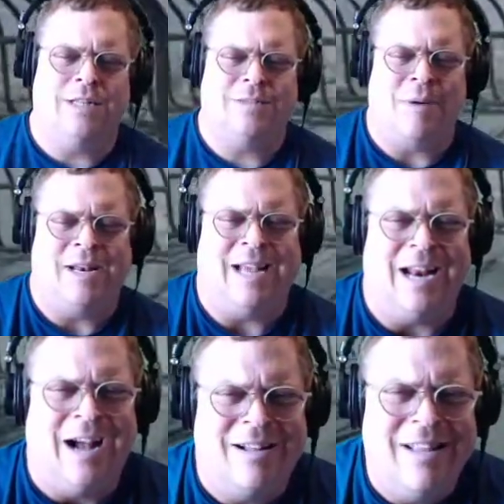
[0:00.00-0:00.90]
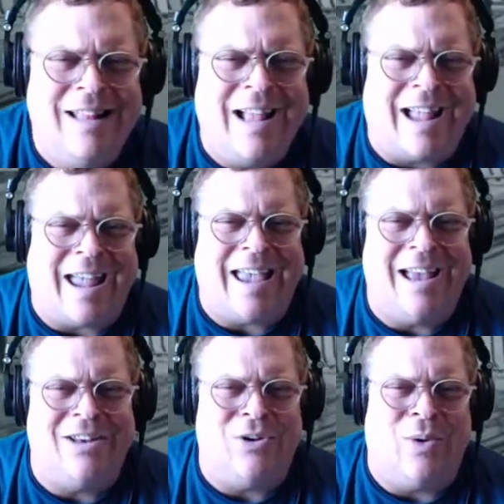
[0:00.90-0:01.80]
it's about to get ugly, like I
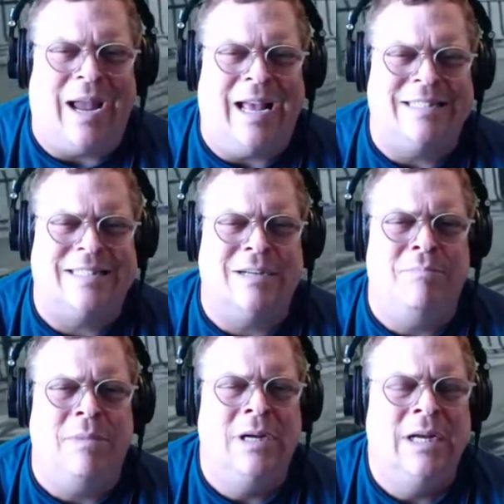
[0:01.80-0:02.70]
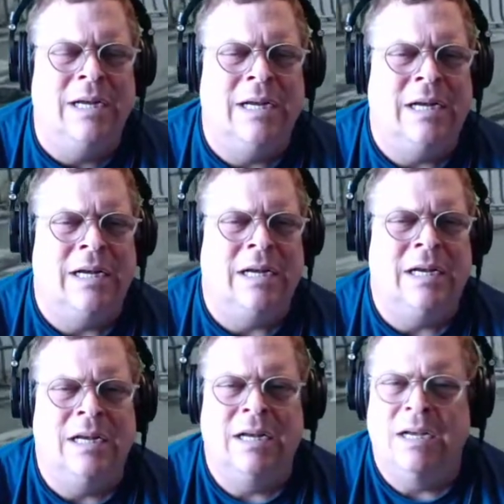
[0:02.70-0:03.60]
can't be handsome.
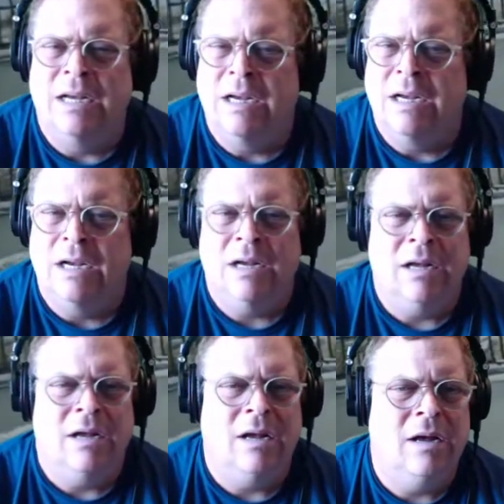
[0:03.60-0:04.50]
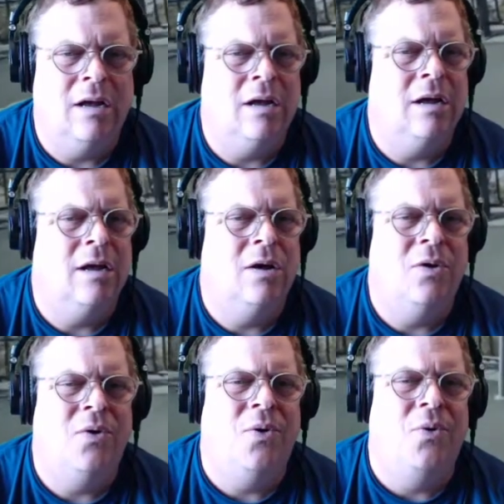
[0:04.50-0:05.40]
That's therapy.
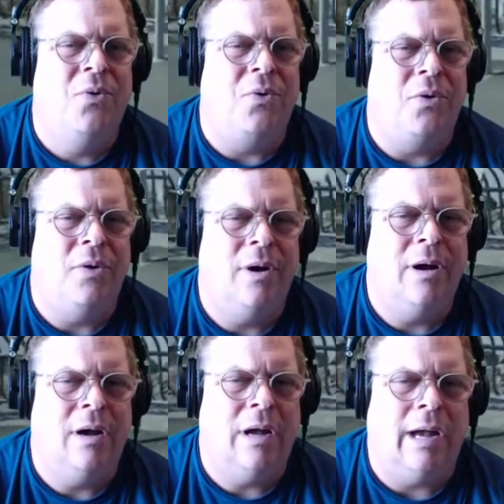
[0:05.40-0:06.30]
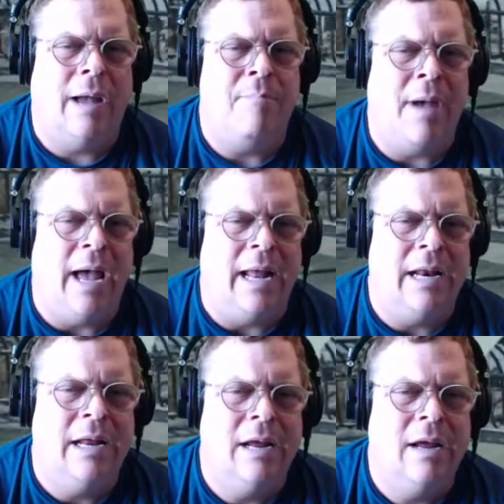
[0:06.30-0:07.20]
Ooh, I bet.
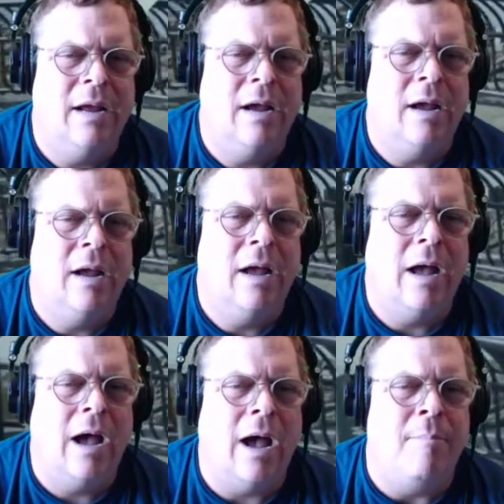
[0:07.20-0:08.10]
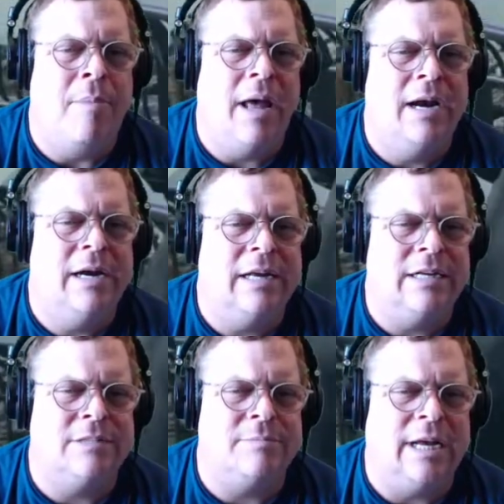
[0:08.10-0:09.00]
I bet it
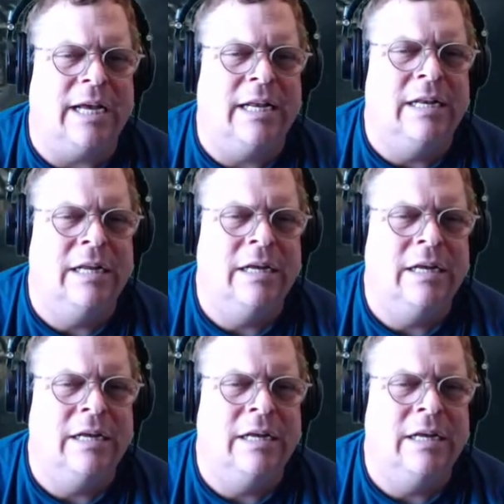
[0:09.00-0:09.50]
is, man.